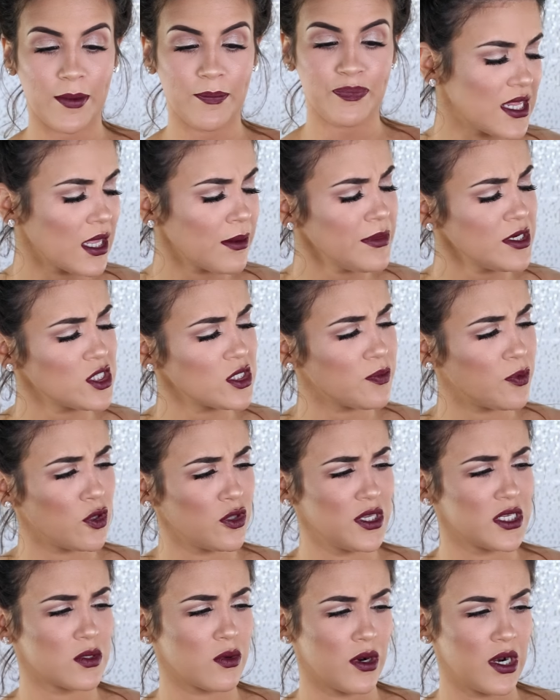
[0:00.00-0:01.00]
And let me just
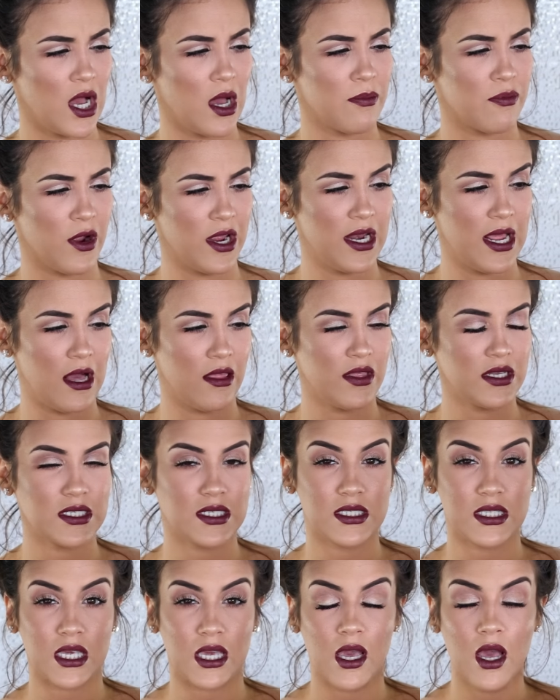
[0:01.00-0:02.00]
pull this one up right now. This
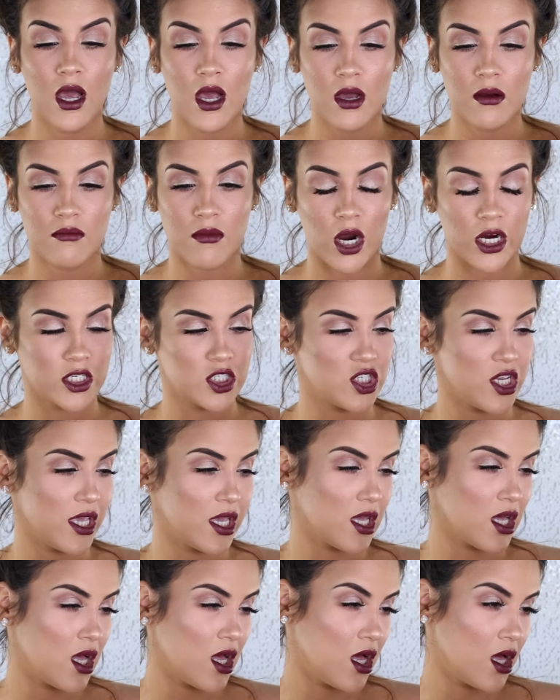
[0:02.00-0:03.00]
is the Marc
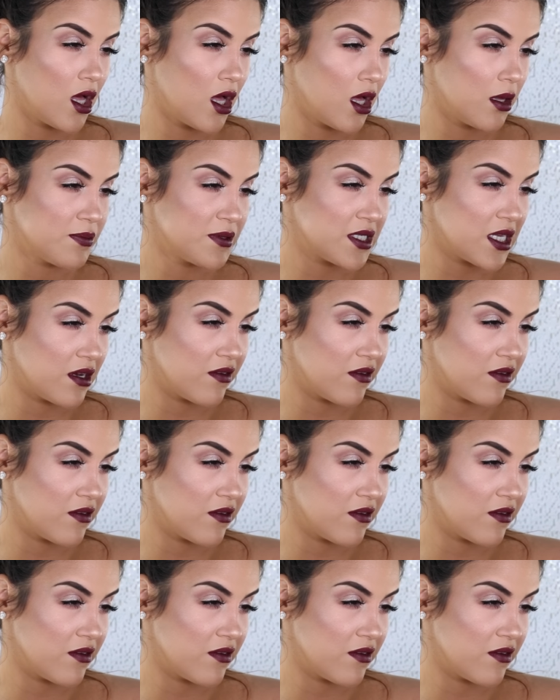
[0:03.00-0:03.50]
Jacobs